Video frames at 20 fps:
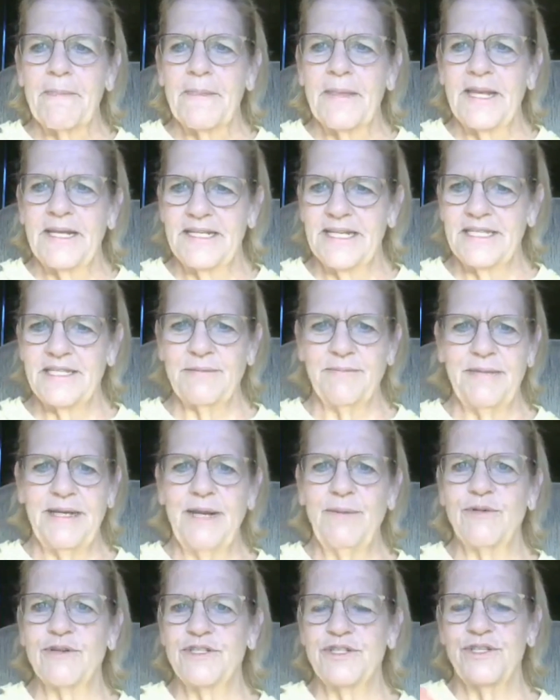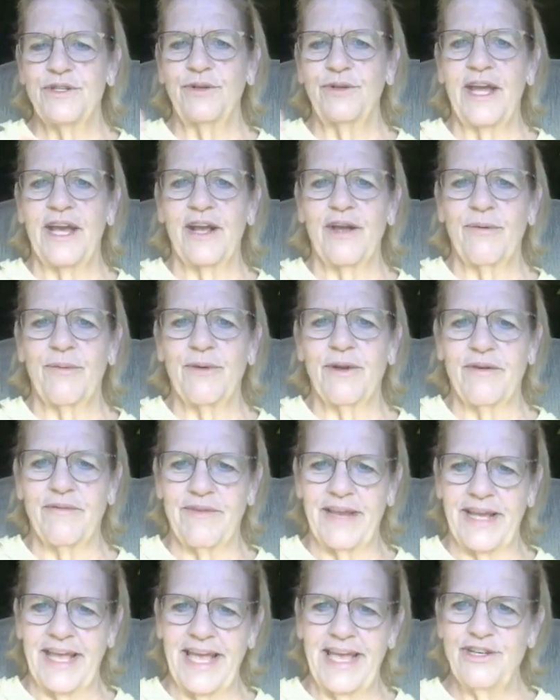It doesn't mean we're still not going on
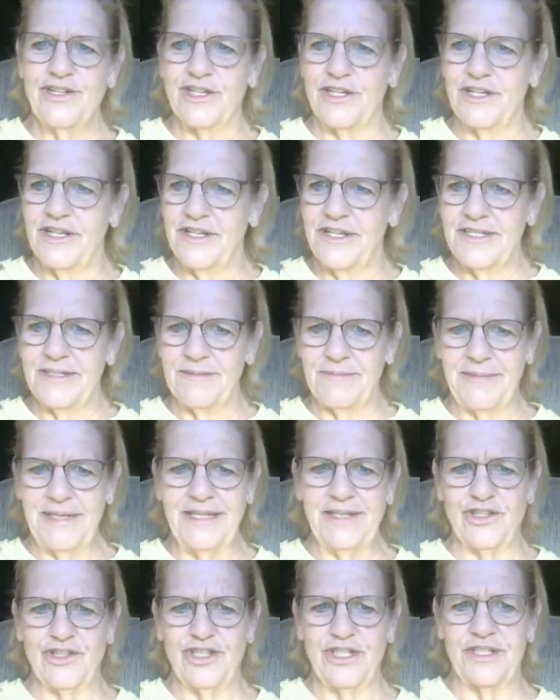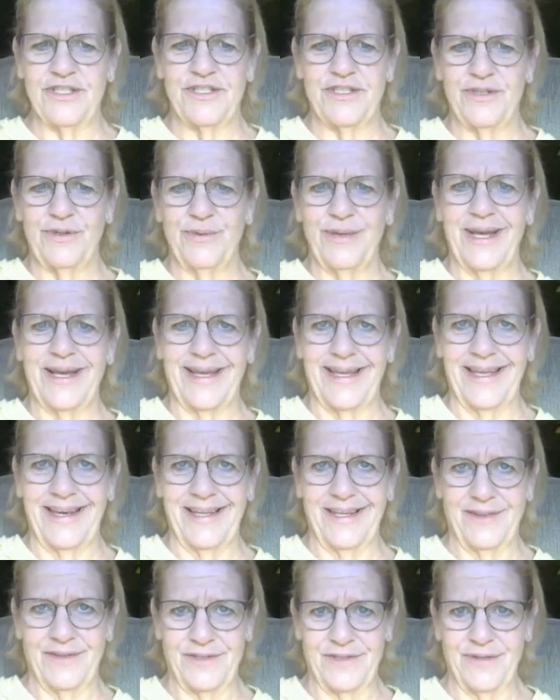vacation. It doesn't mean the shit's still not getting
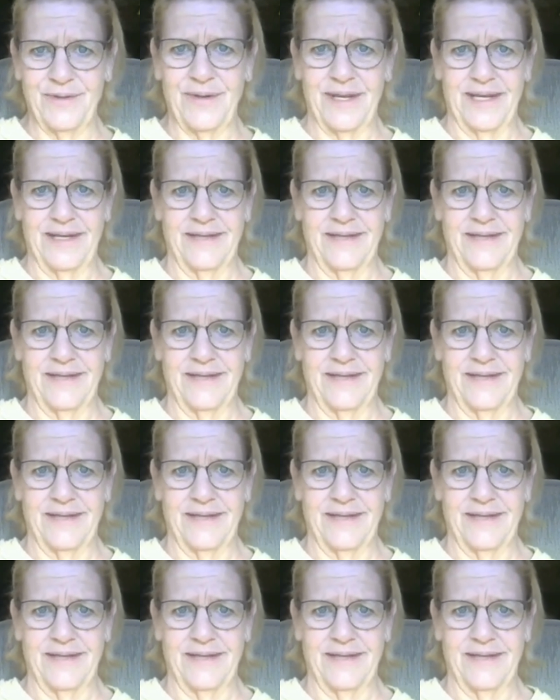in the suitcase.